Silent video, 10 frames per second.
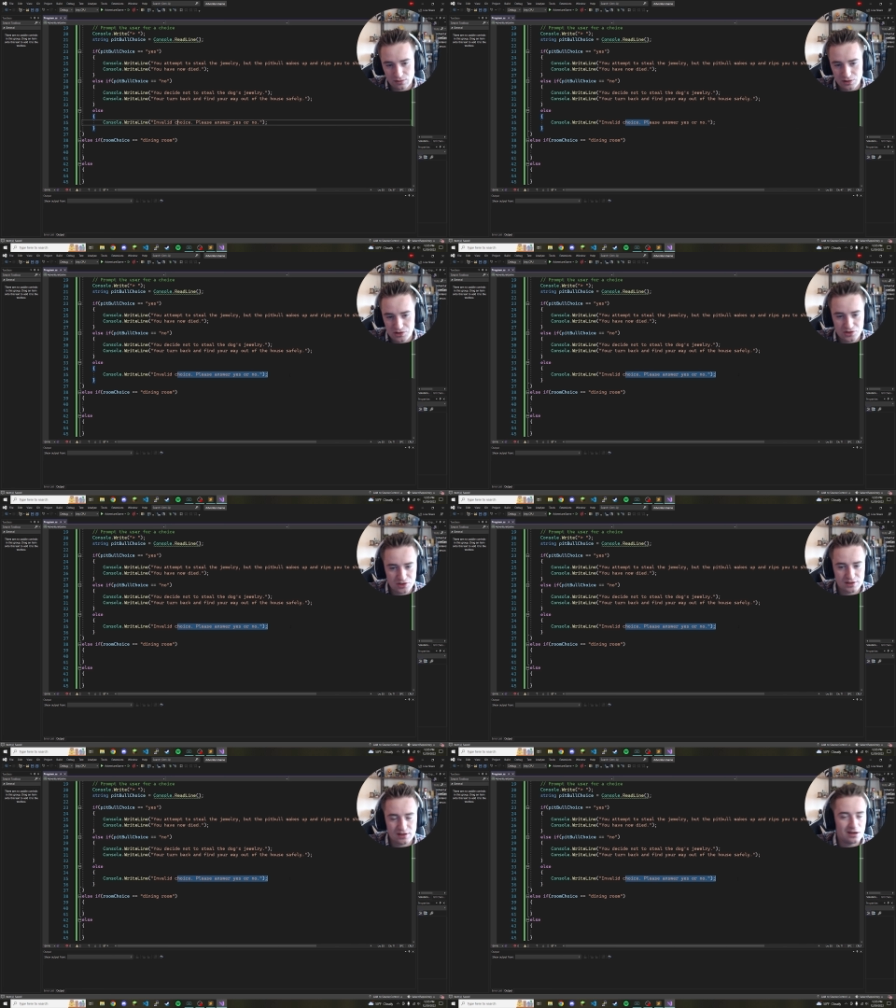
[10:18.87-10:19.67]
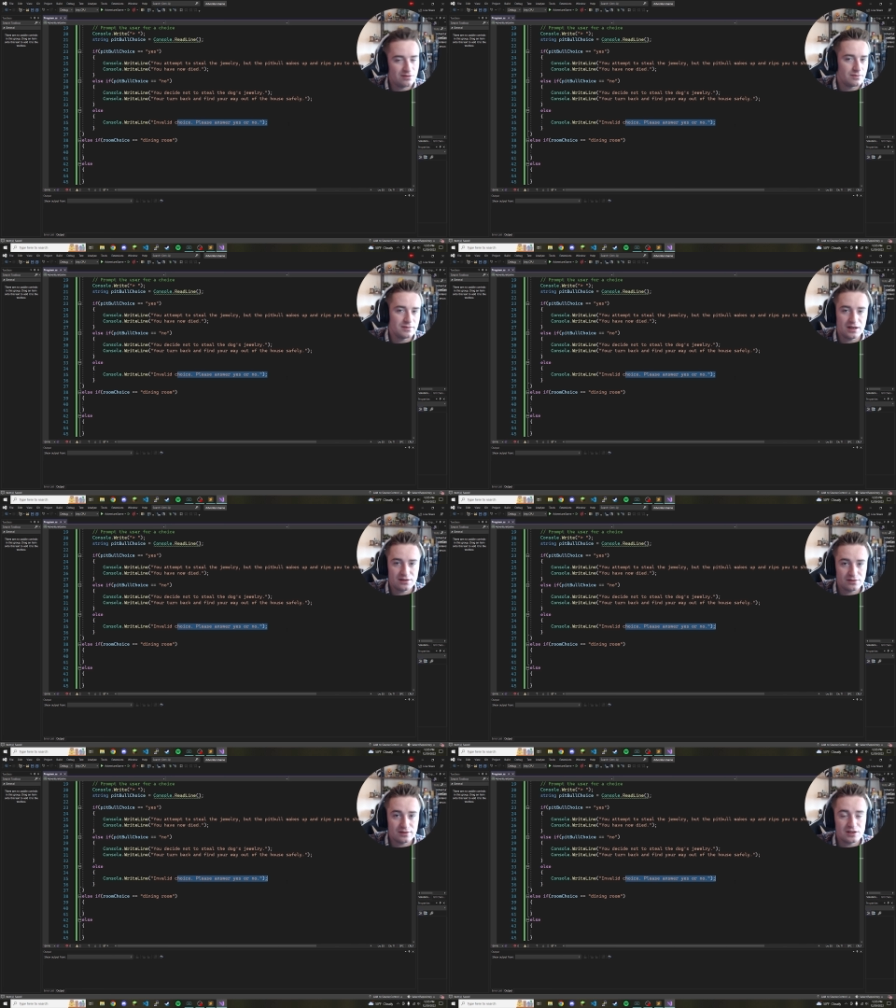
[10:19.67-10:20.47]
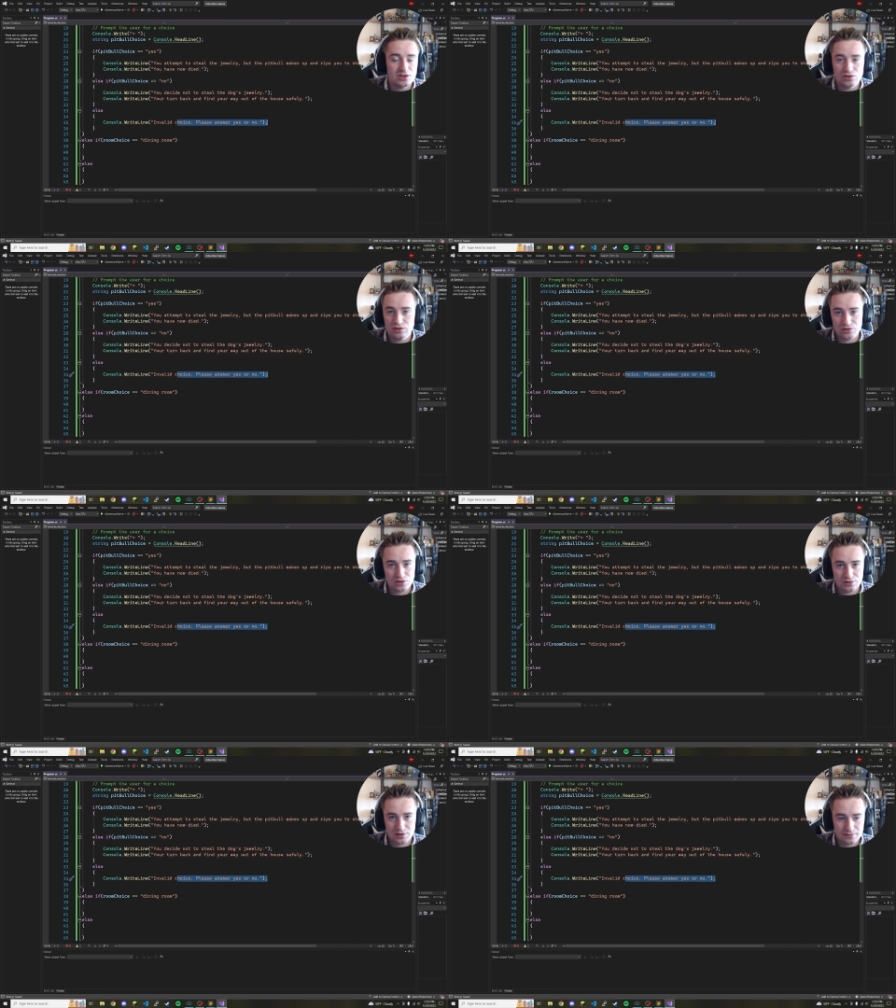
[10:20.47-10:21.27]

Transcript: we should just give them the answer that they should have chosen.